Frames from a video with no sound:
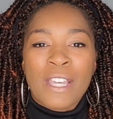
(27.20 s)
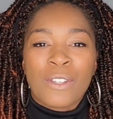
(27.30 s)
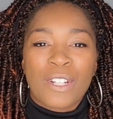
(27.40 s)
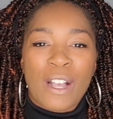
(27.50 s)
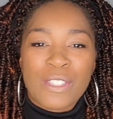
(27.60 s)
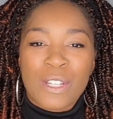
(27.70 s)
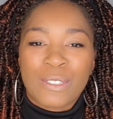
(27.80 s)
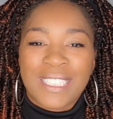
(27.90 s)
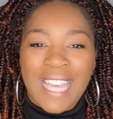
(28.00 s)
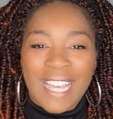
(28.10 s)
You can
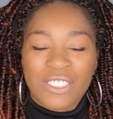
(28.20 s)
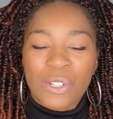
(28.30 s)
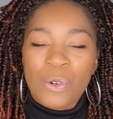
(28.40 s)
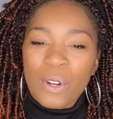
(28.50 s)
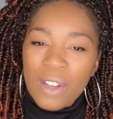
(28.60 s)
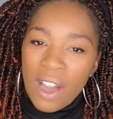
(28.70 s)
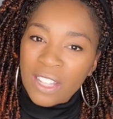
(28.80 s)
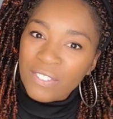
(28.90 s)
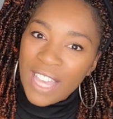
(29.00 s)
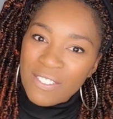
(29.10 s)
also text or call
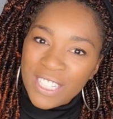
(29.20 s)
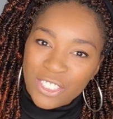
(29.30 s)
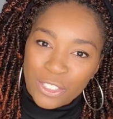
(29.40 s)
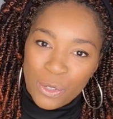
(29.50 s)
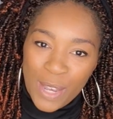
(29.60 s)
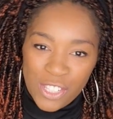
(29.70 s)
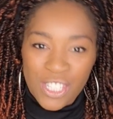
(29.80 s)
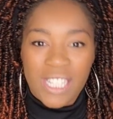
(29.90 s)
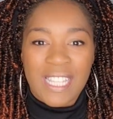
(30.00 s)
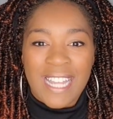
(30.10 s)
if you have additional
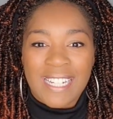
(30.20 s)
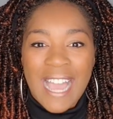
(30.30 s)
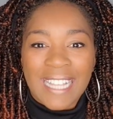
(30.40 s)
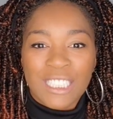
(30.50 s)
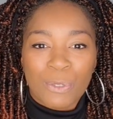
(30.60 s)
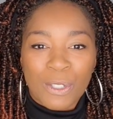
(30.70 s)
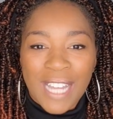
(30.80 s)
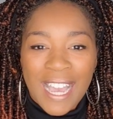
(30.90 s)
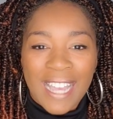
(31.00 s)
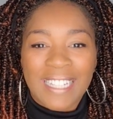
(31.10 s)
questions at
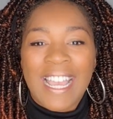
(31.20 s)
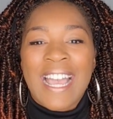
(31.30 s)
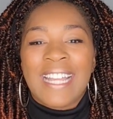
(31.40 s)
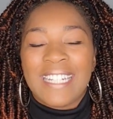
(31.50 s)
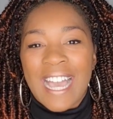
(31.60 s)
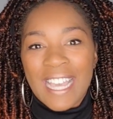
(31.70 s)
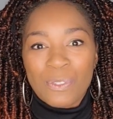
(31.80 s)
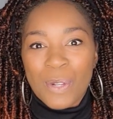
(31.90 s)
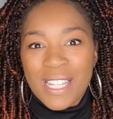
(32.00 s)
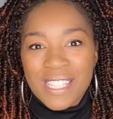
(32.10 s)

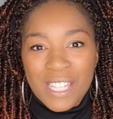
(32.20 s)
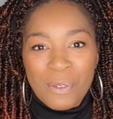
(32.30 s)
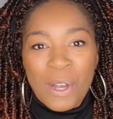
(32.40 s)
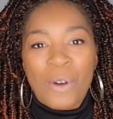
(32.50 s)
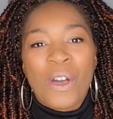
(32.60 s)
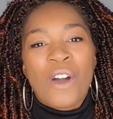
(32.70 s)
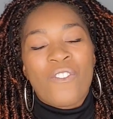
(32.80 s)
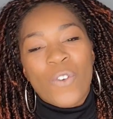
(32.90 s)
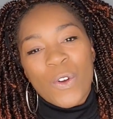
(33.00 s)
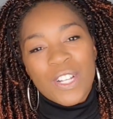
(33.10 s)

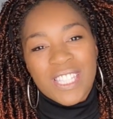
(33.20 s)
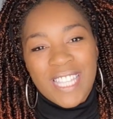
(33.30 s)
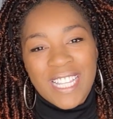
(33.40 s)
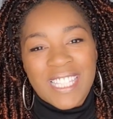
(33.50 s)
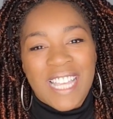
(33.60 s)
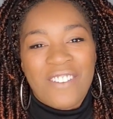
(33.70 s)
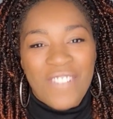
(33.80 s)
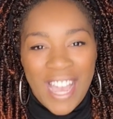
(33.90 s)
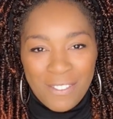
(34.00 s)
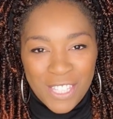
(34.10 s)

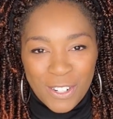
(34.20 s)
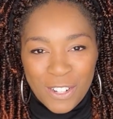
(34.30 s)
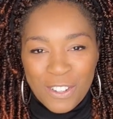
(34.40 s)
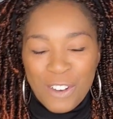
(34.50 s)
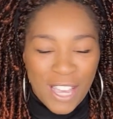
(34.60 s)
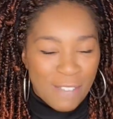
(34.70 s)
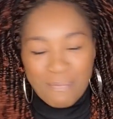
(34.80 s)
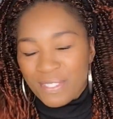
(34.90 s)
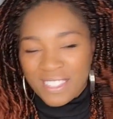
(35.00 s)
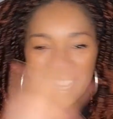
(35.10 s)
909-910-4650. Okay,
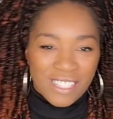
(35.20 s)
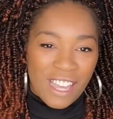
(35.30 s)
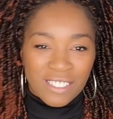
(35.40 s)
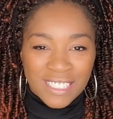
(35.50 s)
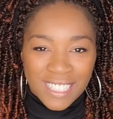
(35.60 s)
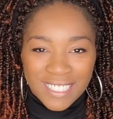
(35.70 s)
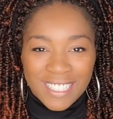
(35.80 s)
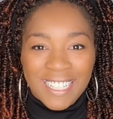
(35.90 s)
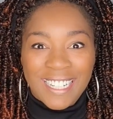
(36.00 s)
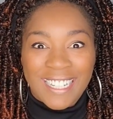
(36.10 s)
that's all done.
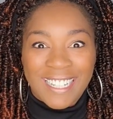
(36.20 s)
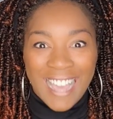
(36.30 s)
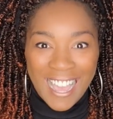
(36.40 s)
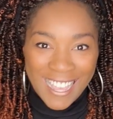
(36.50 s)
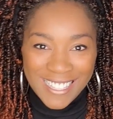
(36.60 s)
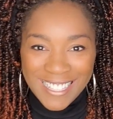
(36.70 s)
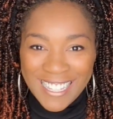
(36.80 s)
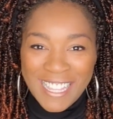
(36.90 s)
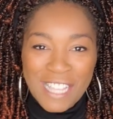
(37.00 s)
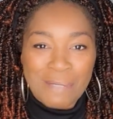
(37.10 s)
Guys,
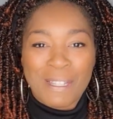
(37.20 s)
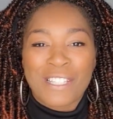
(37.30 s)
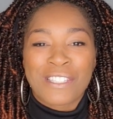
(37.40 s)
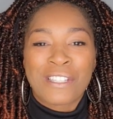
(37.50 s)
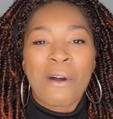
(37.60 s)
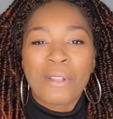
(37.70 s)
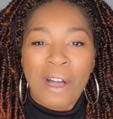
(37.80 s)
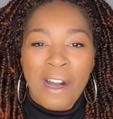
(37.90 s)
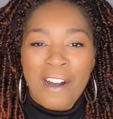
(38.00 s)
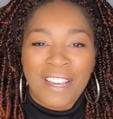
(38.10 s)
it has been so
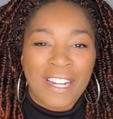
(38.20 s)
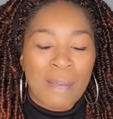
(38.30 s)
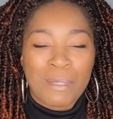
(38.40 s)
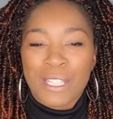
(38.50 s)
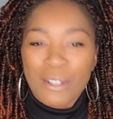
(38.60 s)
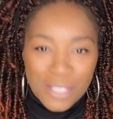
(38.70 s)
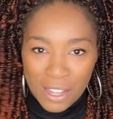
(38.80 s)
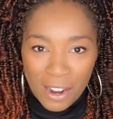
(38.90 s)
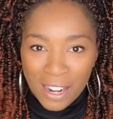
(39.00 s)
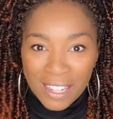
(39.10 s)
long and I'm so
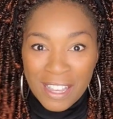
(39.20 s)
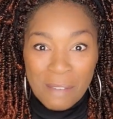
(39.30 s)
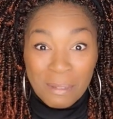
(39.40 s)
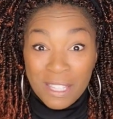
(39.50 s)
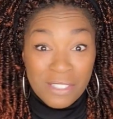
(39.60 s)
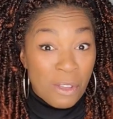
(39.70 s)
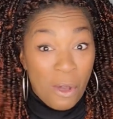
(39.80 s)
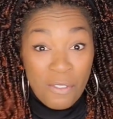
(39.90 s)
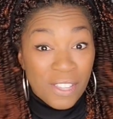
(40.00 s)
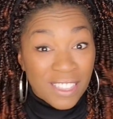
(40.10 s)
sorry, but this
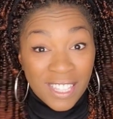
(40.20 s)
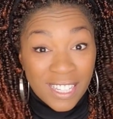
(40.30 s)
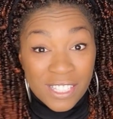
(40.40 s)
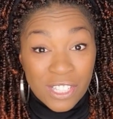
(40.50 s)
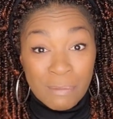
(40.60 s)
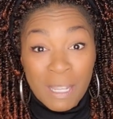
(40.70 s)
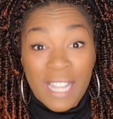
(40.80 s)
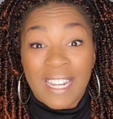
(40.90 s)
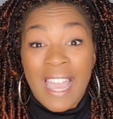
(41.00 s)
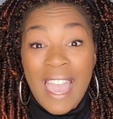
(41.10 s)
COVID thing has just
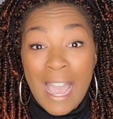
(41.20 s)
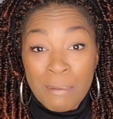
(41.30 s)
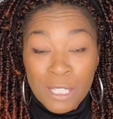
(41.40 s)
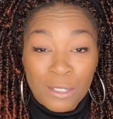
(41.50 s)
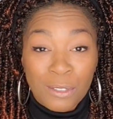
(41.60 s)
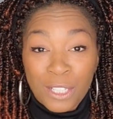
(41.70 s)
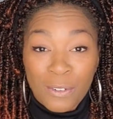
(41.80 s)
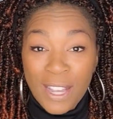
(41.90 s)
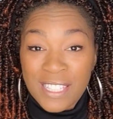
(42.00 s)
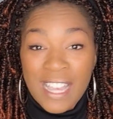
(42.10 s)
been absolutely
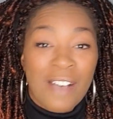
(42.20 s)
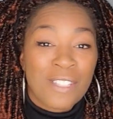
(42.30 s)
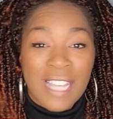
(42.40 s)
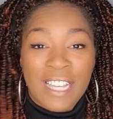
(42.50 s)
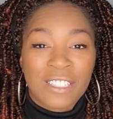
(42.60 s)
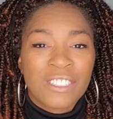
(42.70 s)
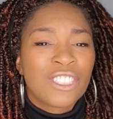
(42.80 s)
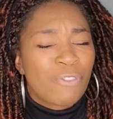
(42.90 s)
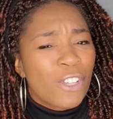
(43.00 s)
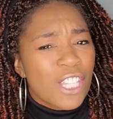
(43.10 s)
crazy. I was like,
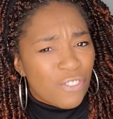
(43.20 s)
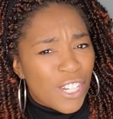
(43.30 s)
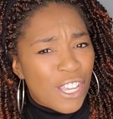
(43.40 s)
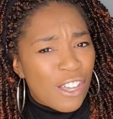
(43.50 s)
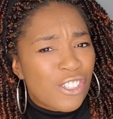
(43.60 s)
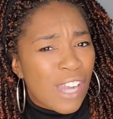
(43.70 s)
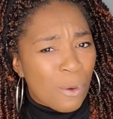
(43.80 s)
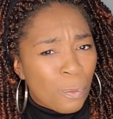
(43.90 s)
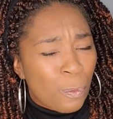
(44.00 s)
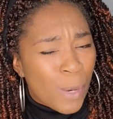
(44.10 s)
for this video, should I
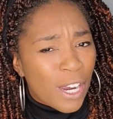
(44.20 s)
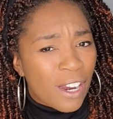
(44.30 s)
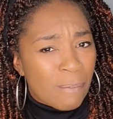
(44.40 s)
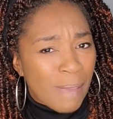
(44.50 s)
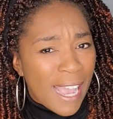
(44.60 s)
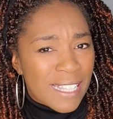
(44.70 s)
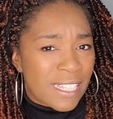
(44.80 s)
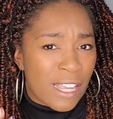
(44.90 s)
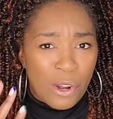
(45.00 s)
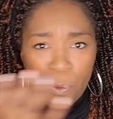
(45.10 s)
wear a mask?
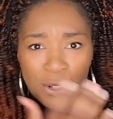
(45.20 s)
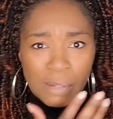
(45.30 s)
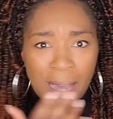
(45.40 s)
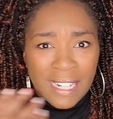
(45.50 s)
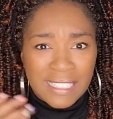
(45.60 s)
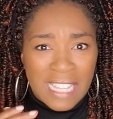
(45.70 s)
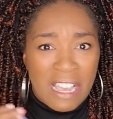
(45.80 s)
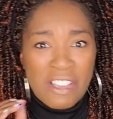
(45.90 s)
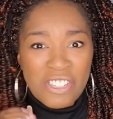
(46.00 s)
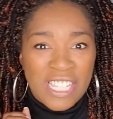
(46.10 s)
Because I don't want anybody to say,
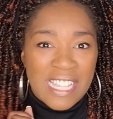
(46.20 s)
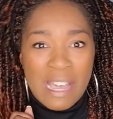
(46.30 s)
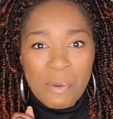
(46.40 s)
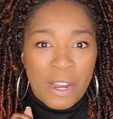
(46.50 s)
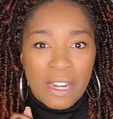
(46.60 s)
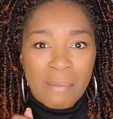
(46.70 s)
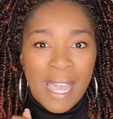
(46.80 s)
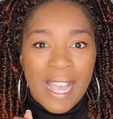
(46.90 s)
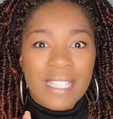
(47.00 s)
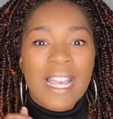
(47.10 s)
oh, she's not wearing a
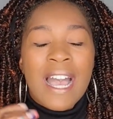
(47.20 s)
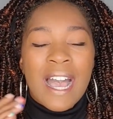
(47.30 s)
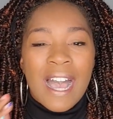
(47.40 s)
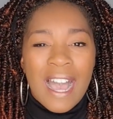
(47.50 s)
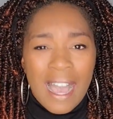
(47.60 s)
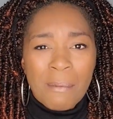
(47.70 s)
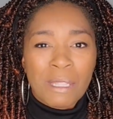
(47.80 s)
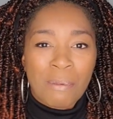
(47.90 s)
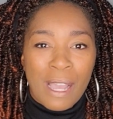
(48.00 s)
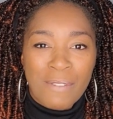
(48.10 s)
mask. I'm in
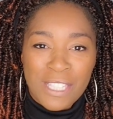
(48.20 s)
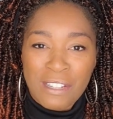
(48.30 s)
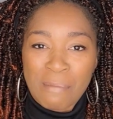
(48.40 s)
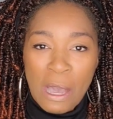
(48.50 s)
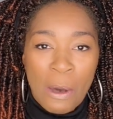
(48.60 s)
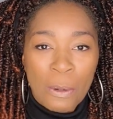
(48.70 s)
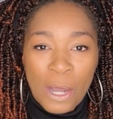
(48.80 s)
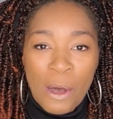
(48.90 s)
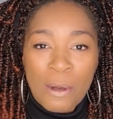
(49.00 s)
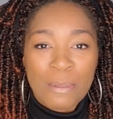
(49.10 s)
the privacy of my own
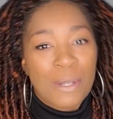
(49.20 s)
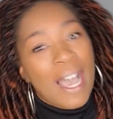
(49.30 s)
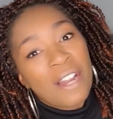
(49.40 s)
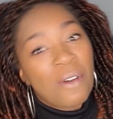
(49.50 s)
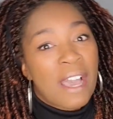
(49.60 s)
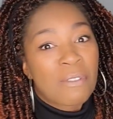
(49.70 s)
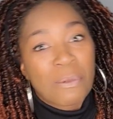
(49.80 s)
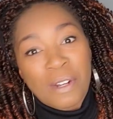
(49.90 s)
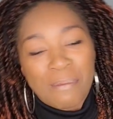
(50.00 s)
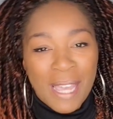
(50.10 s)
home, so I don't have to
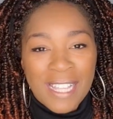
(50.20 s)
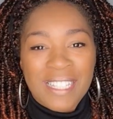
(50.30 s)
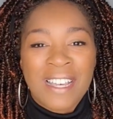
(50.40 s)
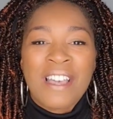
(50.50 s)
wear a mask.